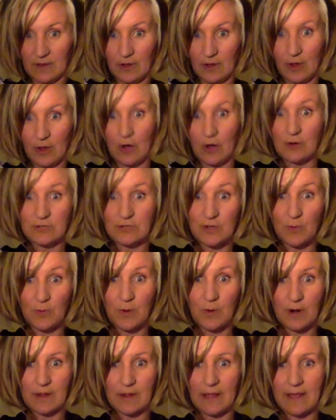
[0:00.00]
Go to
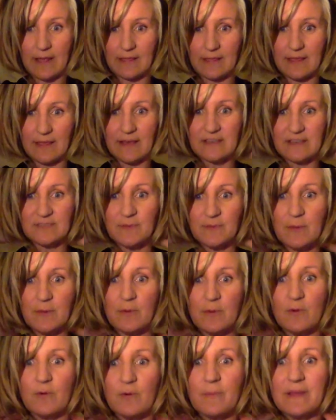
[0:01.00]
work like this, people
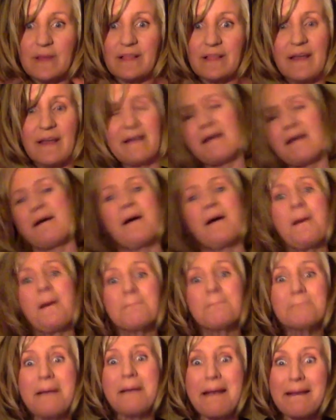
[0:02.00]
will be like, oh
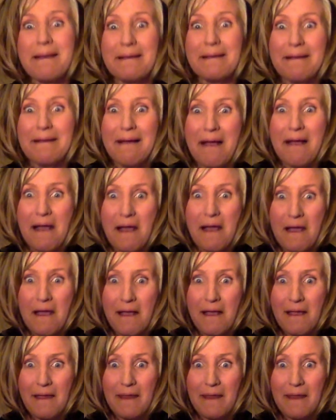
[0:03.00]
my god,